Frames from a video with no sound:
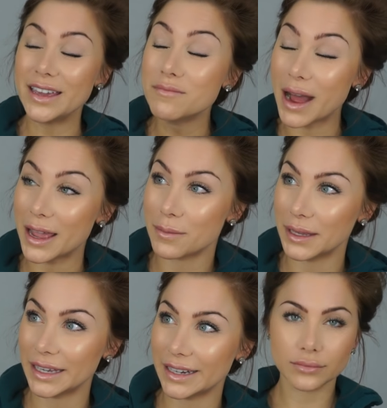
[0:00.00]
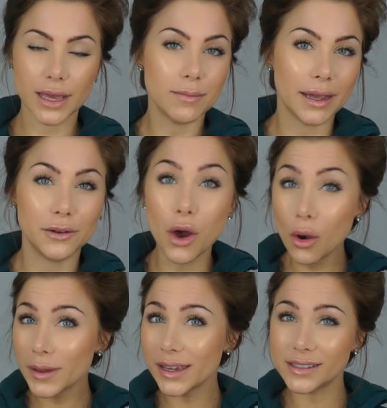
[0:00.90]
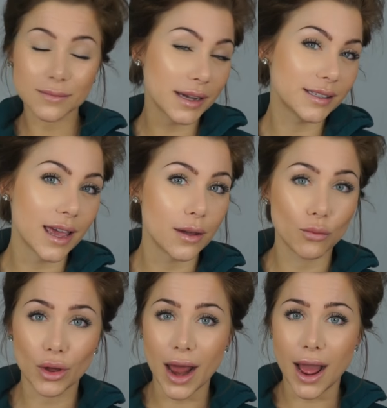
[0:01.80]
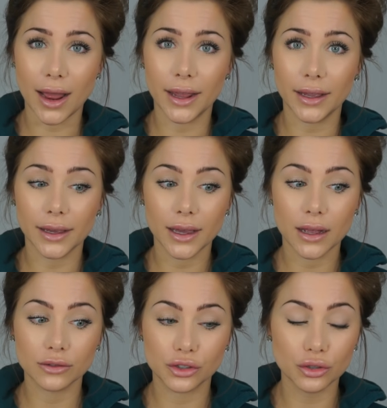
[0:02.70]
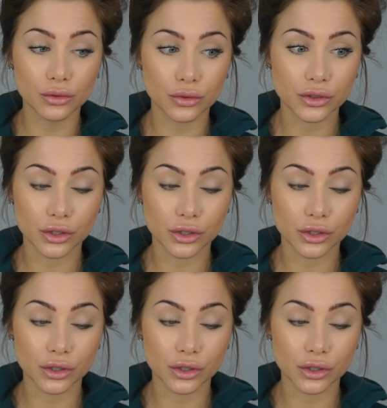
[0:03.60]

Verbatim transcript: in my opinion. And by no means am I saying what I choose